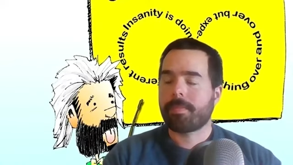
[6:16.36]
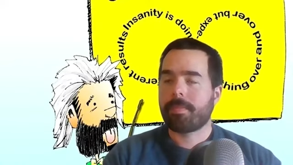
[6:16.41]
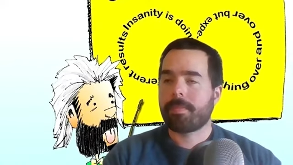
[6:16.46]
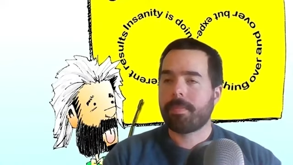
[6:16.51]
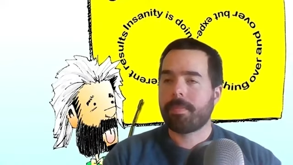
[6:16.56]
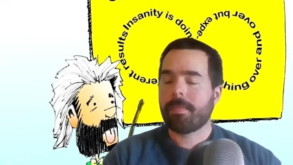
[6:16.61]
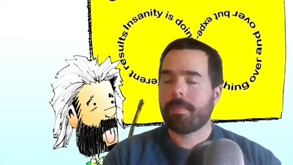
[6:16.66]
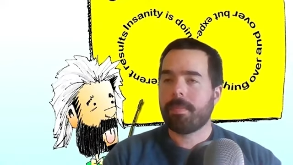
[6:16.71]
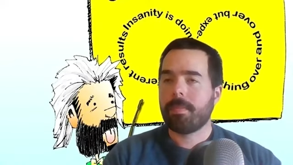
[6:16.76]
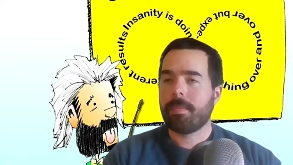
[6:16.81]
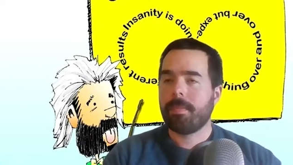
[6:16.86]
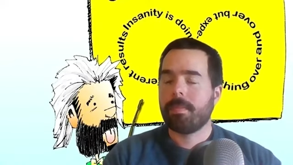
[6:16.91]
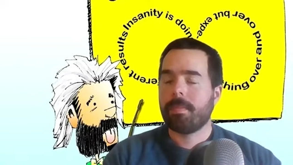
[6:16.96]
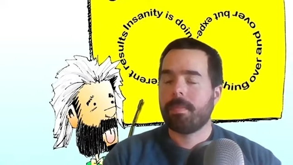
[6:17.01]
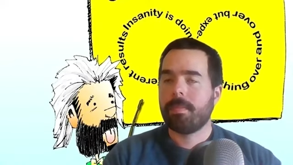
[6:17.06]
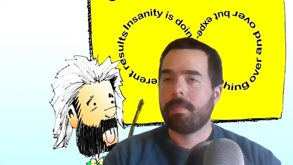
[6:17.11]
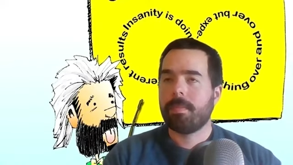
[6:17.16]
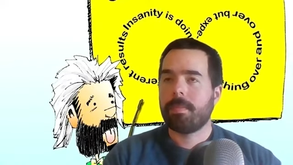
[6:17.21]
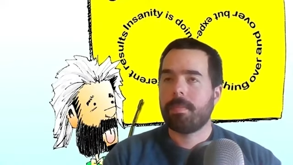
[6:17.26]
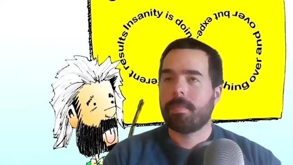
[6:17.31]

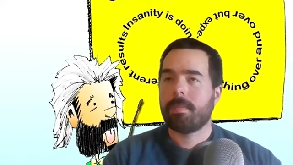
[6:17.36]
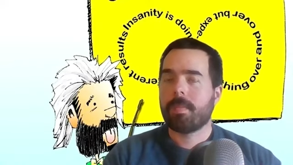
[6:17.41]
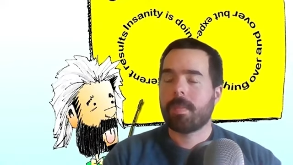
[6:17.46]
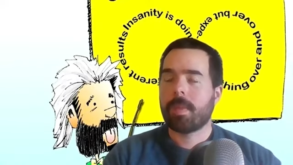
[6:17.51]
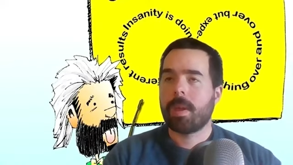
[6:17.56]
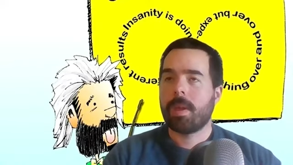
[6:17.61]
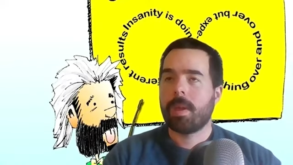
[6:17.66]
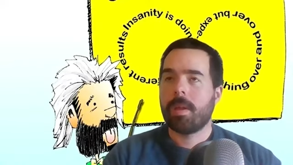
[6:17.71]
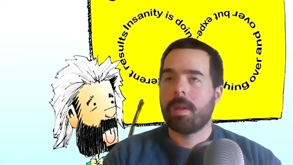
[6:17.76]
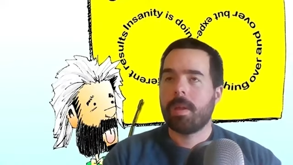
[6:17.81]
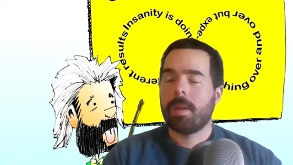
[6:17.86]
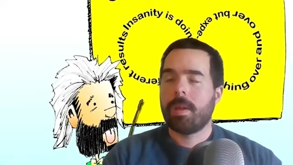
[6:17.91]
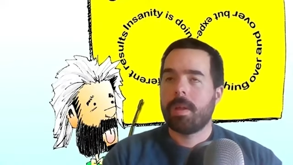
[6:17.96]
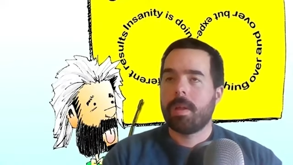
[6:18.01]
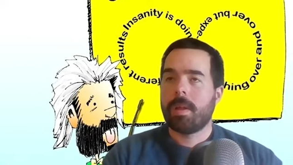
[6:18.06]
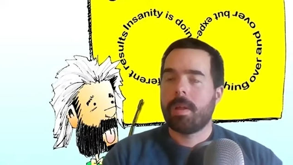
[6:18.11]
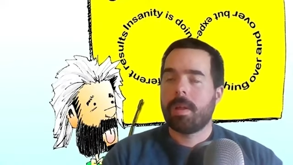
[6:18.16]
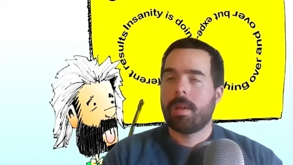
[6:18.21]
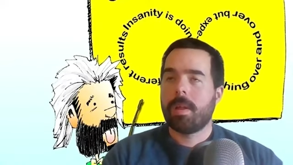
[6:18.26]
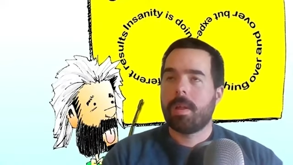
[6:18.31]

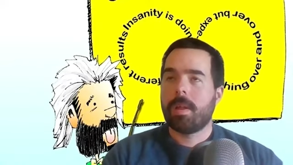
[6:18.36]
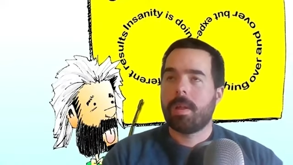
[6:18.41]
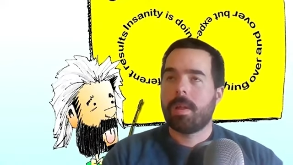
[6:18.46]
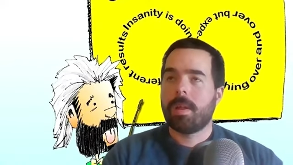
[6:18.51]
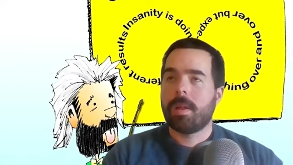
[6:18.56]
Nothing is said.